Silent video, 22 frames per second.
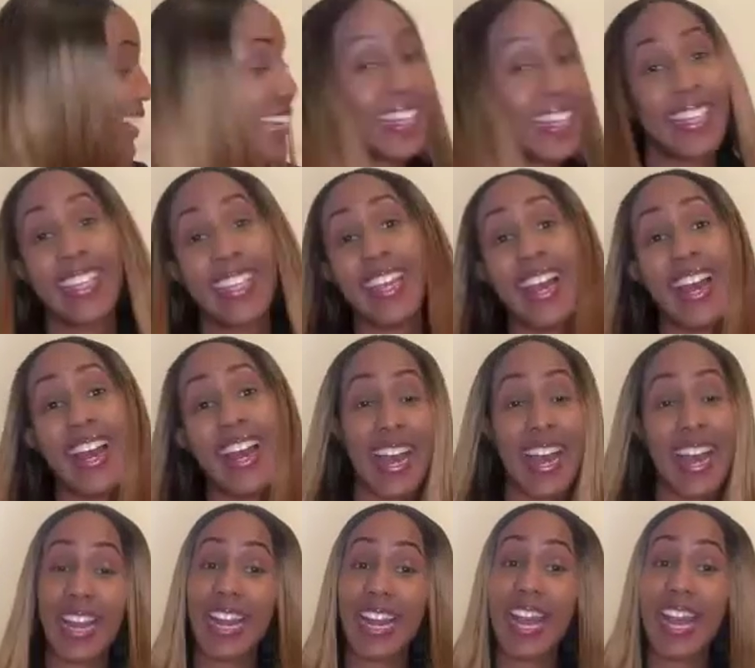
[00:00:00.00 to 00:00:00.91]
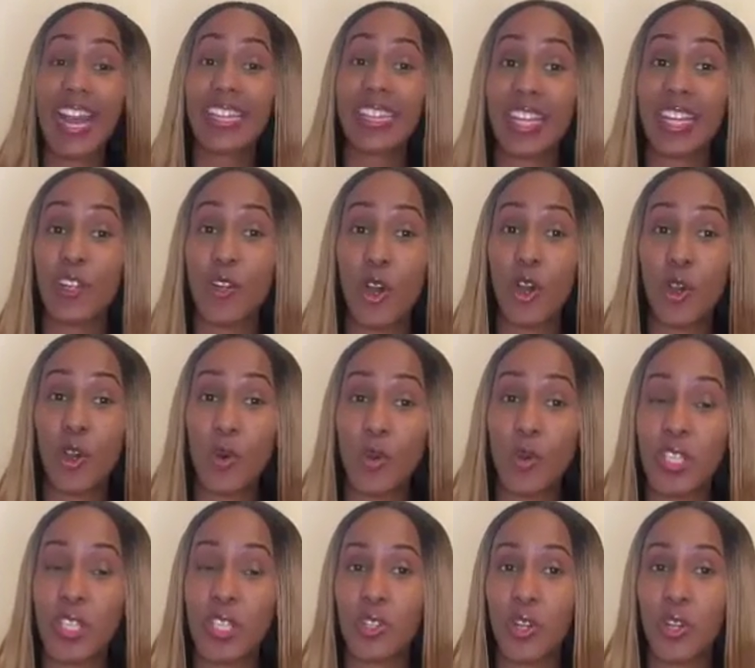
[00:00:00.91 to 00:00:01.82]
Yeah, I like that Nonku
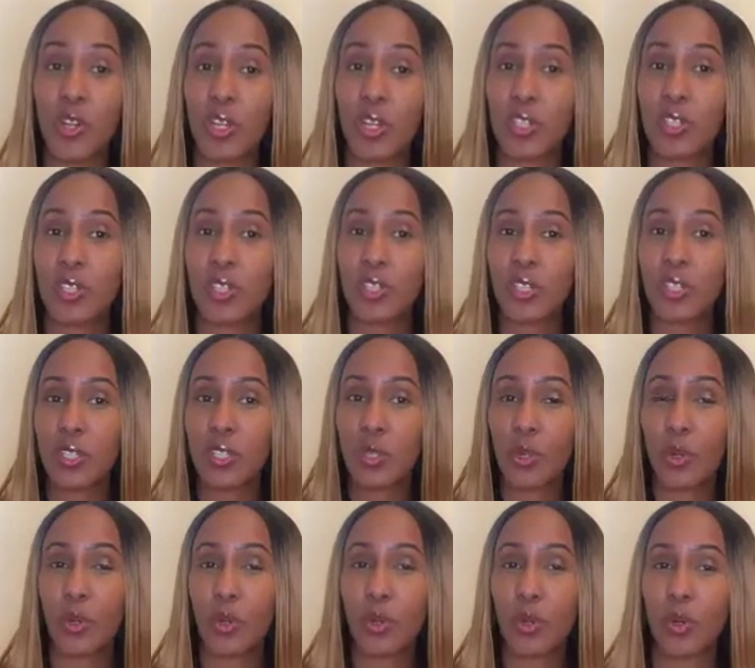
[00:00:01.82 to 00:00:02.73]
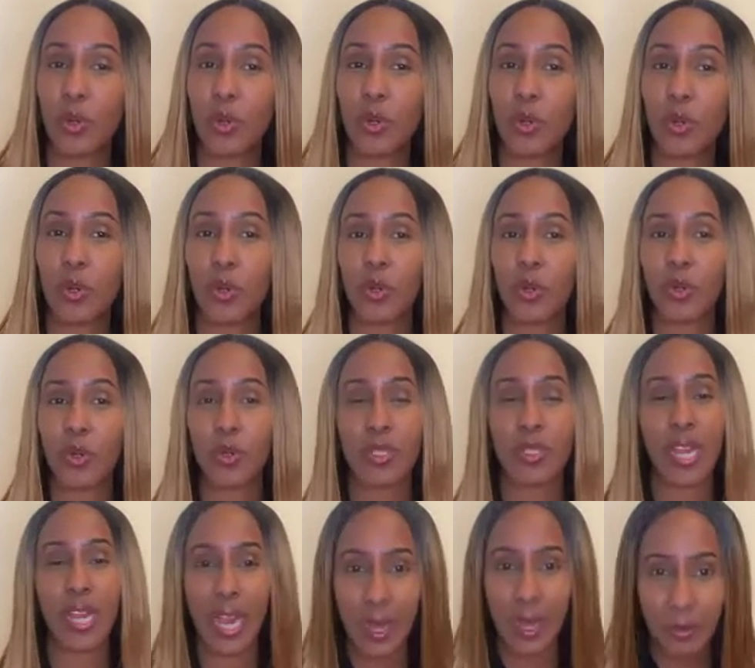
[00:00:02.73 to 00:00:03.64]
is not so
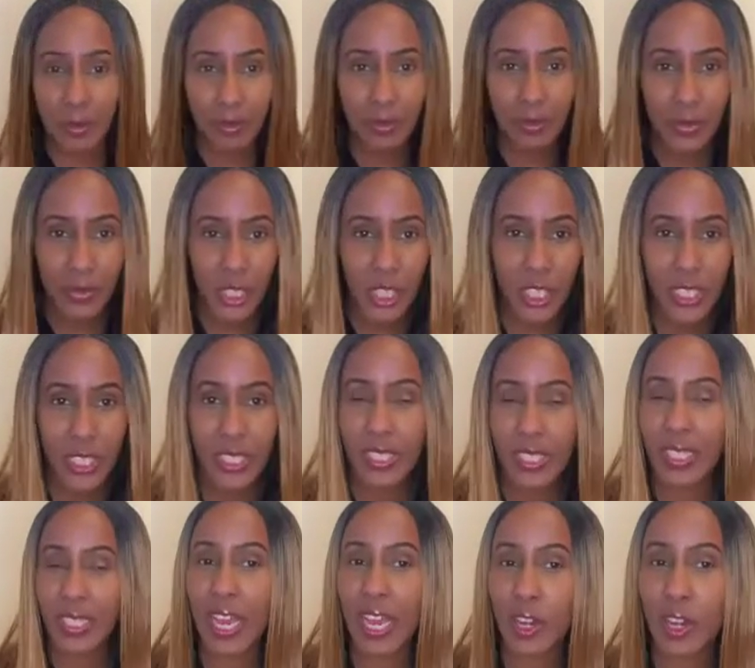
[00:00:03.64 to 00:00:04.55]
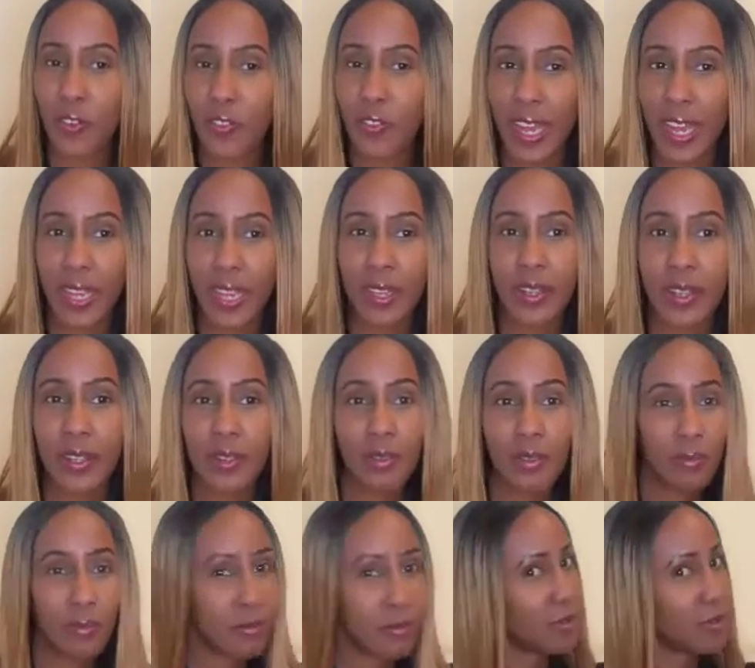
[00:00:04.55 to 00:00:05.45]
dumb. She's kind of like,
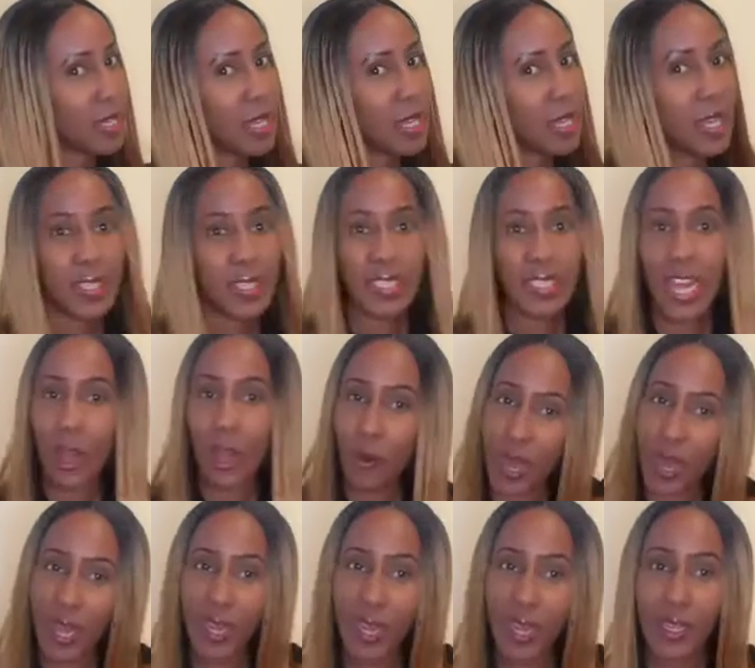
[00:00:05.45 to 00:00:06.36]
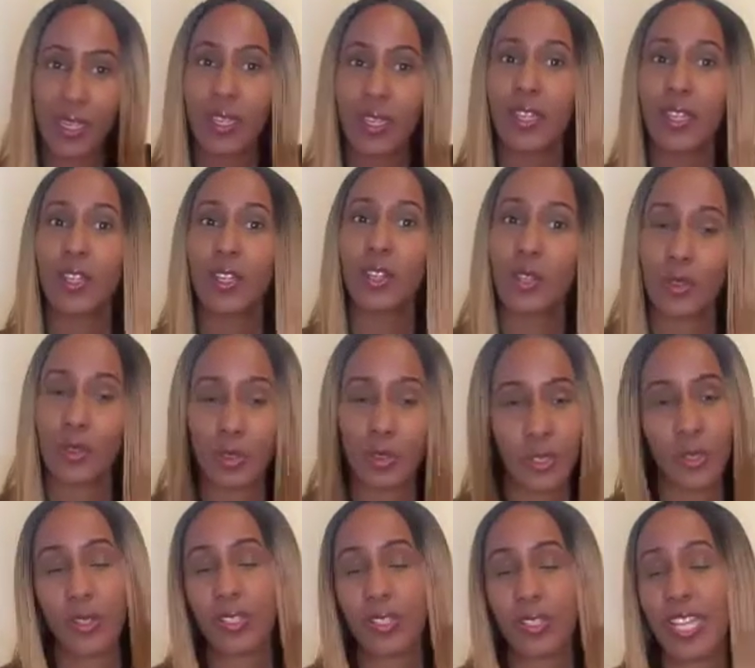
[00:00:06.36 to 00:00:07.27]
Sawa.
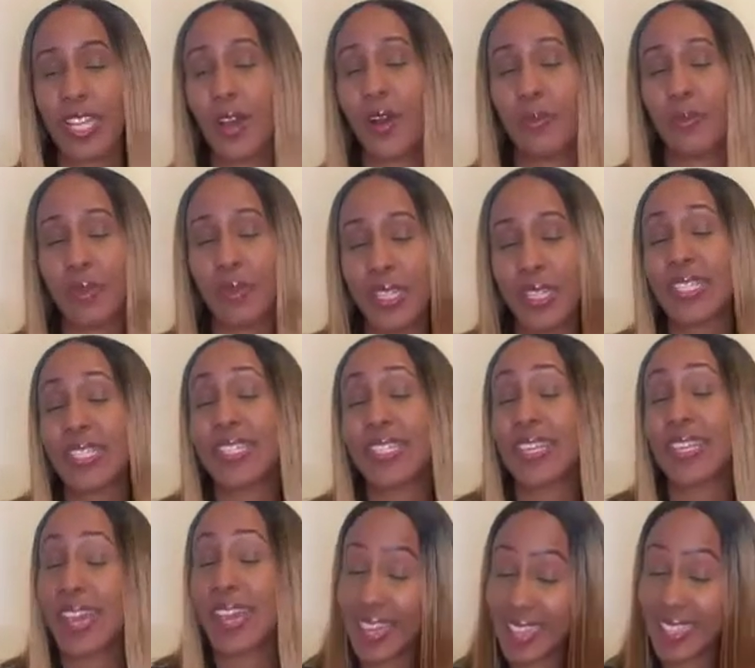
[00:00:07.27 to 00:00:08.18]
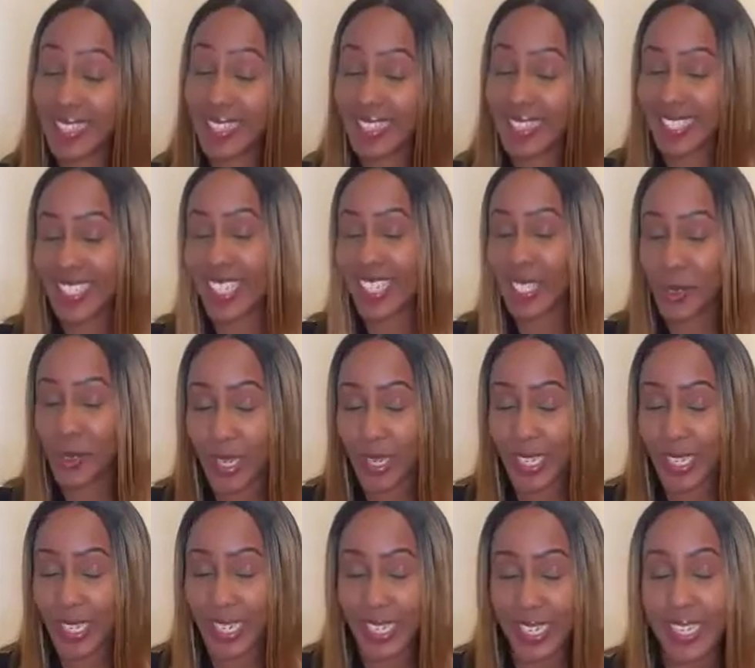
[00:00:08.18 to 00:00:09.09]
So Sawa means yes in
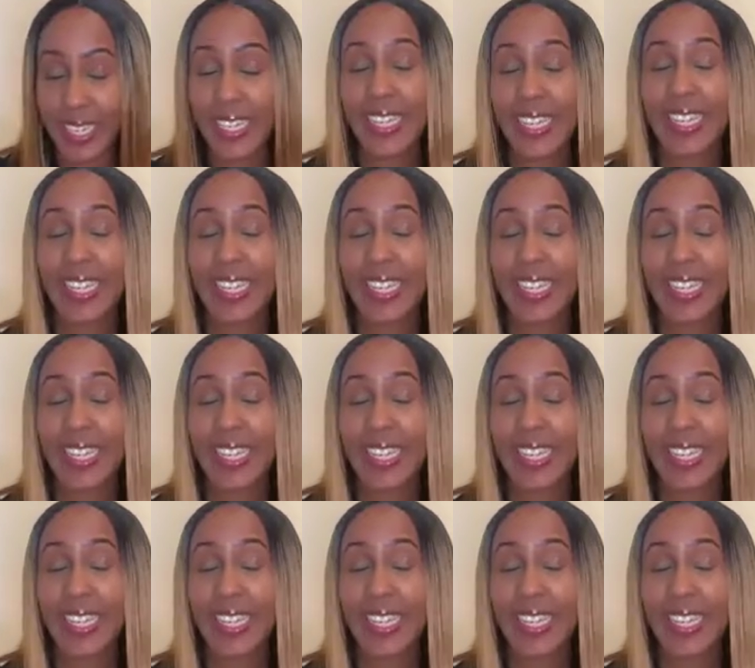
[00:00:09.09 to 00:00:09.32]
Kiswahili.